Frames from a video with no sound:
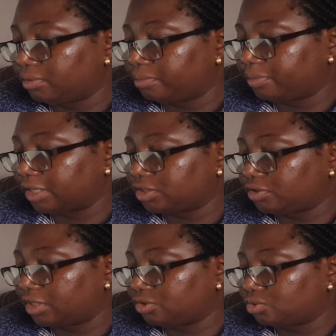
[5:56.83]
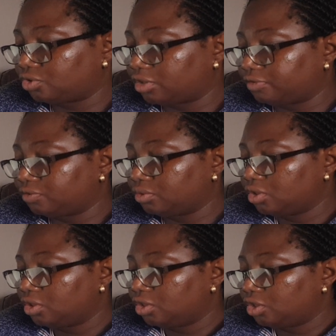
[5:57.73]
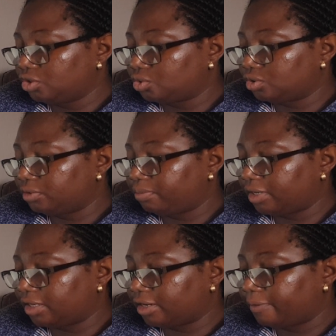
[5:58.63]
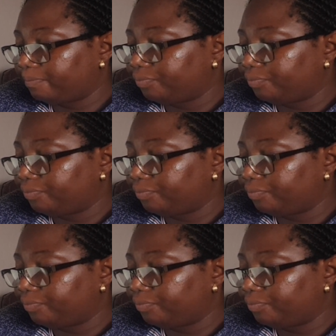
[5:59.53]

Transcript: bacteria to travel into the bladder.